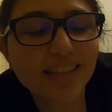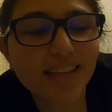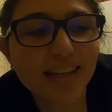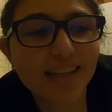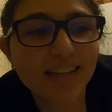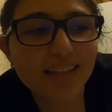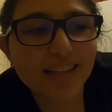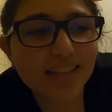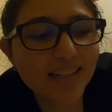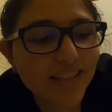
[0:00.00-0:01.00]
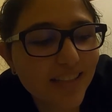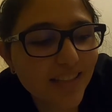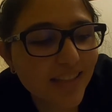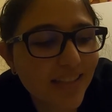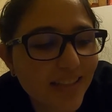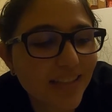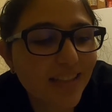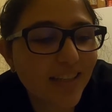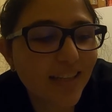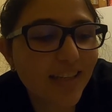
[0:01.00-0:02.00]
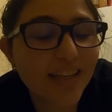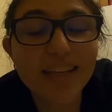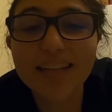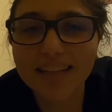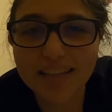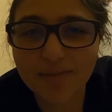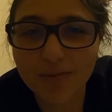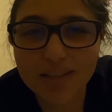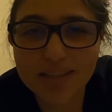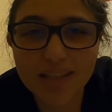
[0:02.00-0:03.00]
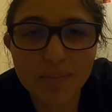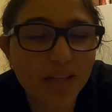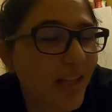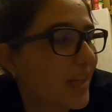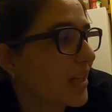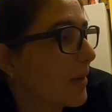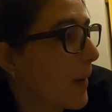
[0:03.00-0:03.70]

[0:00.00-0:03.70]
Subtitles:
get a inkling of what it's gonna be like.